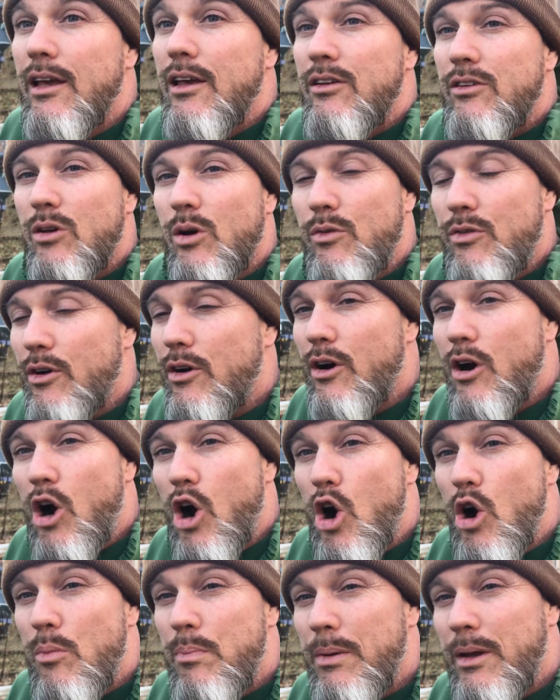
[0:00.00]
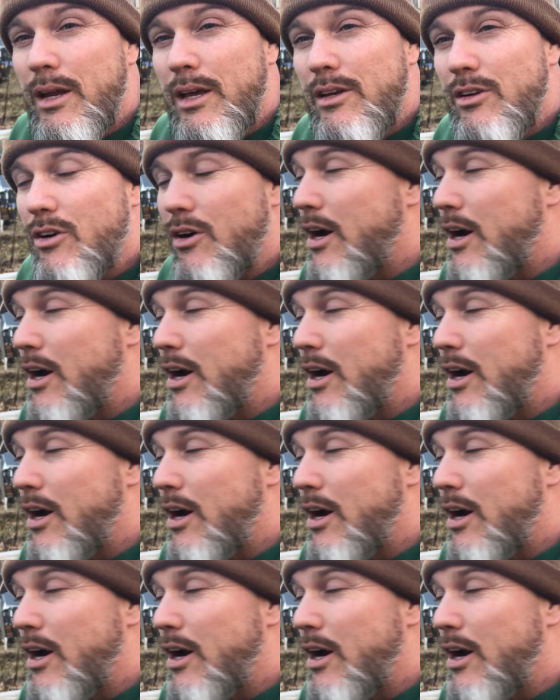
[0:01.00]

So if you're opening your